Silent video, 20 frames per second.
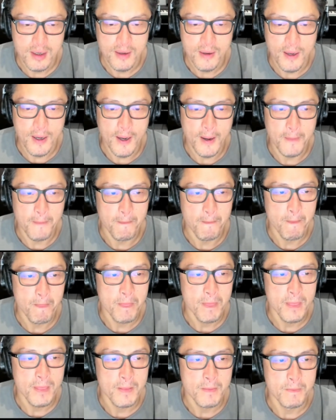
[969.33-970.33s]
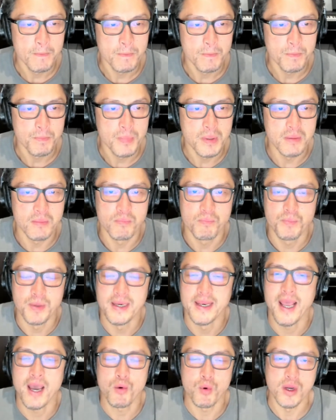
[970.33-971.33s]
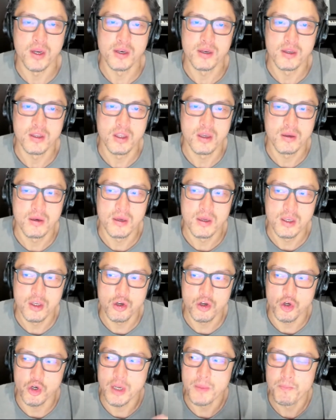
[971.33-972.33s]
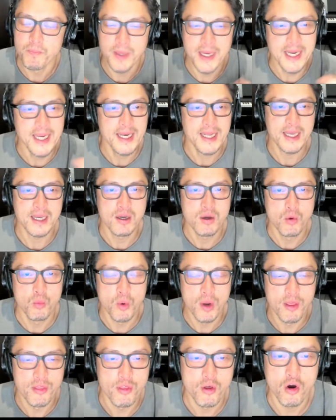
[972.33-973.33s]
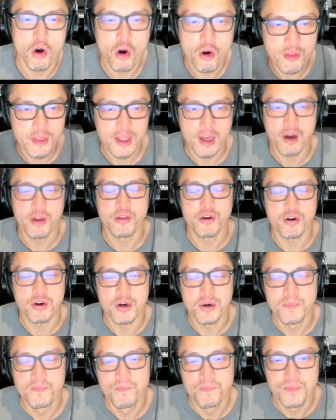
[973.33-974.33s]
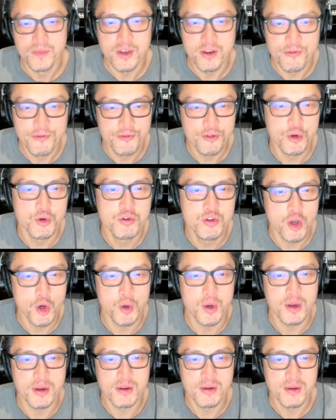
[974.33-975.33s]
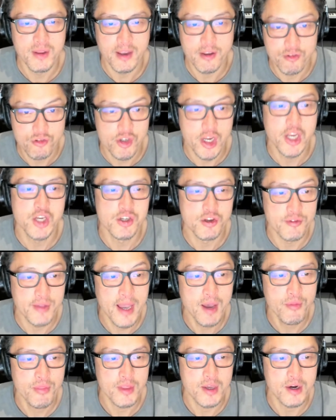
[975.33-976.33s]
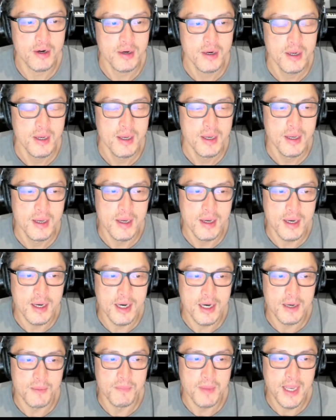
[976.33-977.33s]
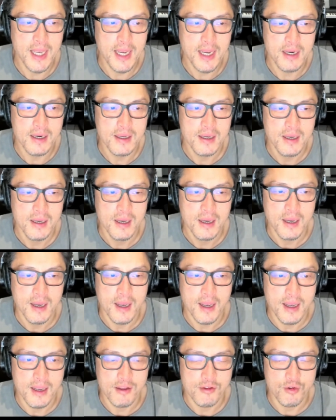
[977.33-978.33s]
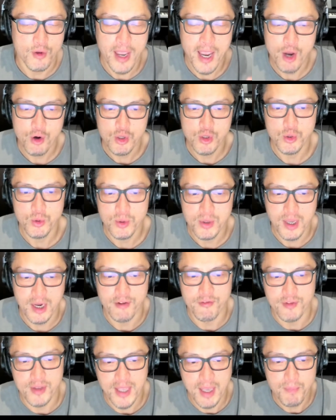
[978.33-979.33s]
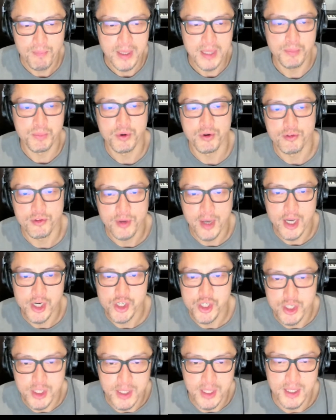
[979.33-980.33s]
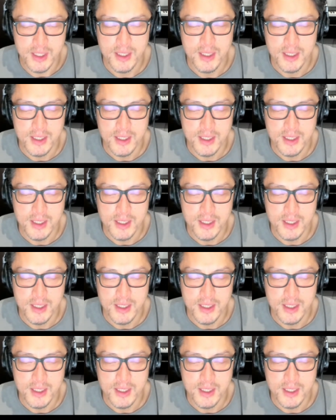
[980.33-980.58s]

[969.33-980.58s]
But now what? You're competing with all the other food token exchanges out there. And so how do you kind of get people to actually